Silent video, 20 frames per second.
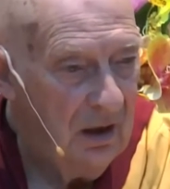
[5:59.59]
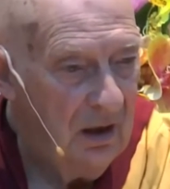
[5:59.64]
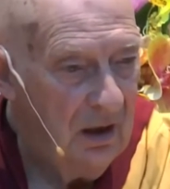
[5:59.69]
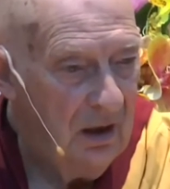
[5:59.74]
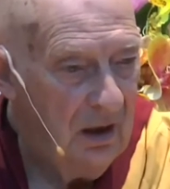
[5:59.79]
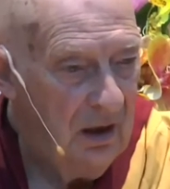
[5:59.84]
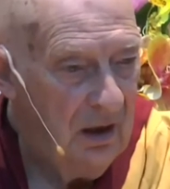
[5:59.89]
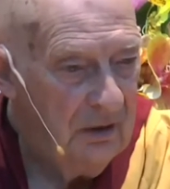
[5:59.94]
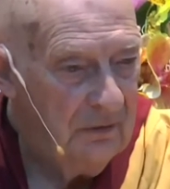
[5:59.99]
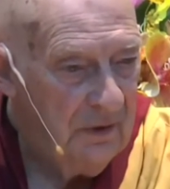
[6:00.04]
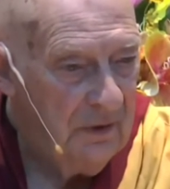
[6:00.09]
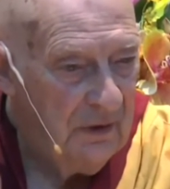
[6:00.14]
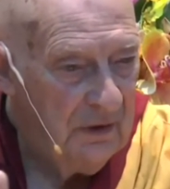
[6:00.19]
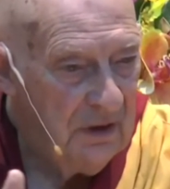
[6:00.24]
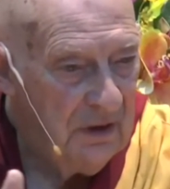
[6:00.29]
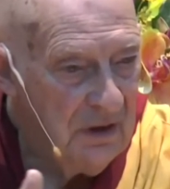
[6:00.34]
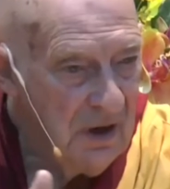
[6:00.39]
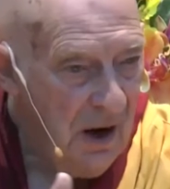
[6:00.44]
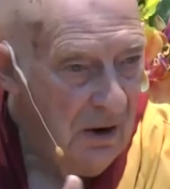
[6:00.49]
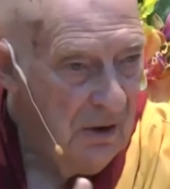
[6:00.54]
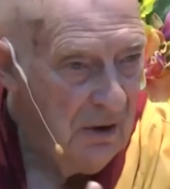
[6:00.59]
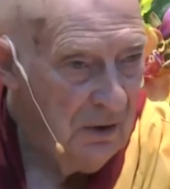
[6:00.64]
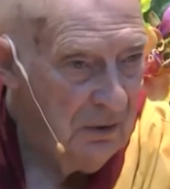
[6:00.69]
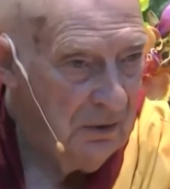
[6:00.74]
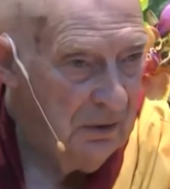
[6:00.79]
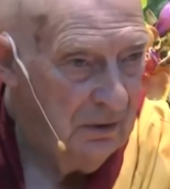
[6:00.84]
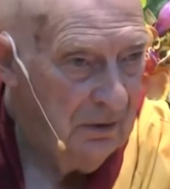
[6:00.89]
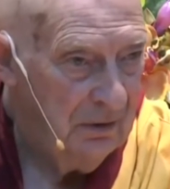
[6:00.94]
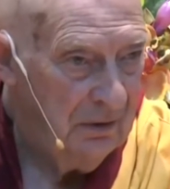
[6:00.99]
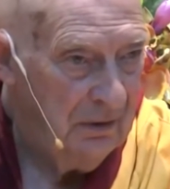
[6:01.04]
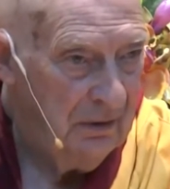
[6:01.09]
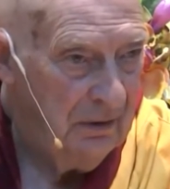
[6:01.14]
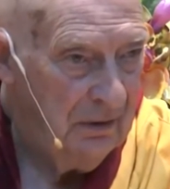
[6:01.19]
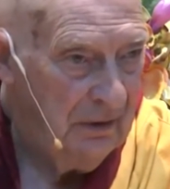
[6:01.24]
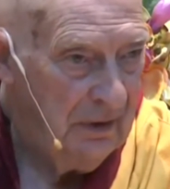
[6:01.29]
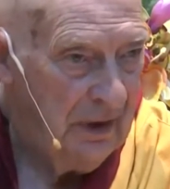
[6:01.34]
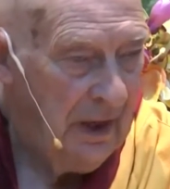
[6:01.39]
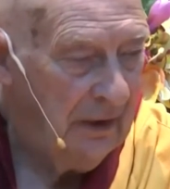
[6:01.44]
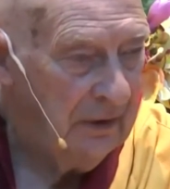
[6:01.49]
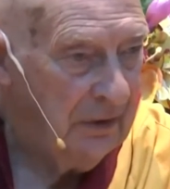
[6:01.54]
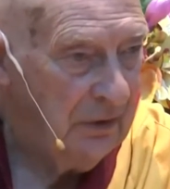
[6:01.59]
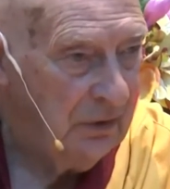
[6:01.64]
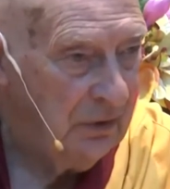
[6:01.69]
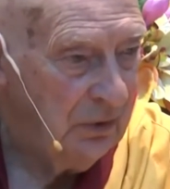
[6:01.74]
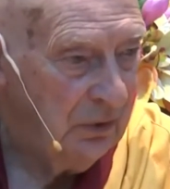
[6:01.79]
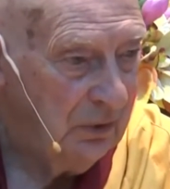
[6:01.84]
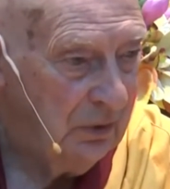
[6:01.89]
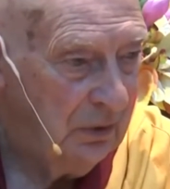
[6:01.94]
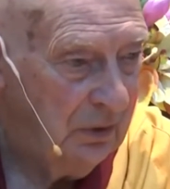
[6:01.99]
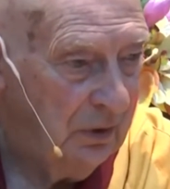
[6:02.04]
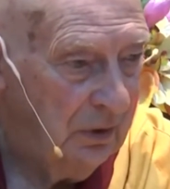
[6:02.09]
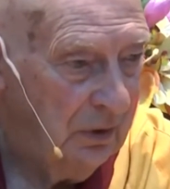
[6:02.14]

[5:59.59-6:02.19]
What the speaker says: It's very narrow, the attitude.